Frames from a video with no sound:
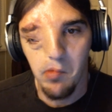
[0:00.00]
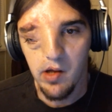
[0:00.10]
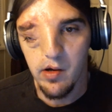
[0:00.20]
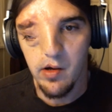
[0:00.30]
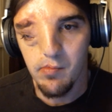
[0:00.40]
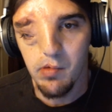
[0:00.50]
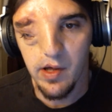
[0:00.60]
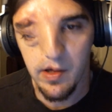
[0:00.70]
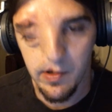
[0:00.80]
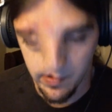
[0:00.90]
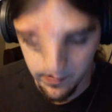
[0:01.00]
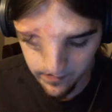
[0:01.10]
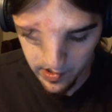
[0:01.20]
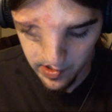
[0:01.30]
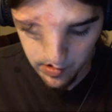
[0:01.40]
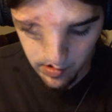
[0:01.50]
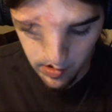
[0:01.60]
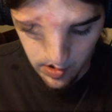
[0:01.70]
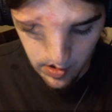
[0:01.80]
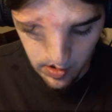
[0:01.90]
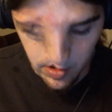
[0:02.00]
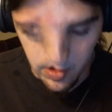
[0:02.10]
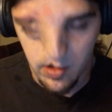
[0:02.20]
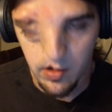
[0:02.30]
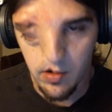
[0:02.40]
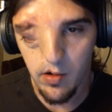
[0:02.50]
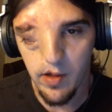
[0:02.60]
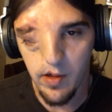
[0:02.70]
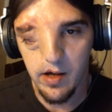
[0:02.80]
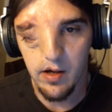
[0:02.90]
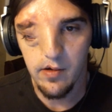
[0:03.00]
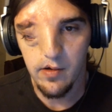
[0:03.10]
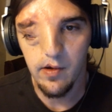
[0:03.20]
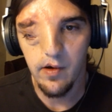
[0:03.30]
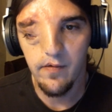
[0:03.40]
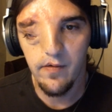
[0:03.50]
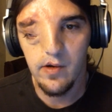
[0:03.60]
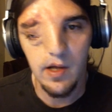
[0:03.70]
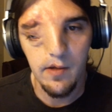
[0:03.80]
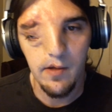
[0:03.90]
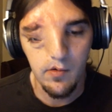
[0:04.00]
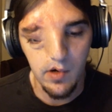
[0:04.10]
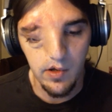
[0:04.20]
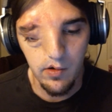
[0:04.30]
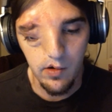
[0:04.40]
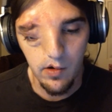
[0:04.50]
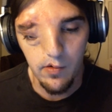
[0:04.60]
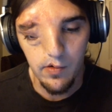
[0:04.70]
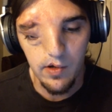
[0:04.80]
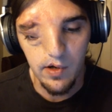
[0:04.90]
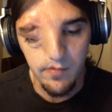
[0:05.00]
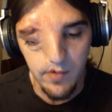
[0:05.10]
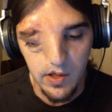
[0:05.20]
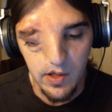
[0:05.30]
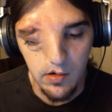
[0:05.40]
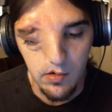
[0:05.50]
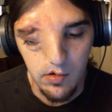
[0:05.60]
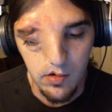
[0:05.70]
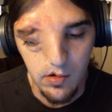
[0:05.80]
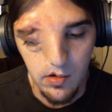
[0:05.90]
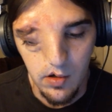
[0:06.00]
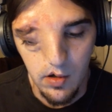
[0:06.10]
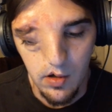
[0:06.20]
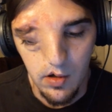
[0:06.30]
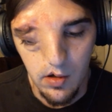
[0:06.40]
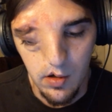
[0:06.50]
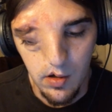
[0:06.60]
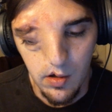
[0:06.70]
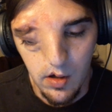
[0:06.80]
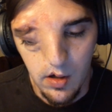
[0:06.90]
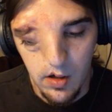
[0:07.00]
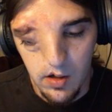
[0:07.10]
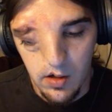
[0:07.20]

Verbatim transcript: So that might be another place to find uh, all that kind of stuff, the Death Squad shows and everything. Mm.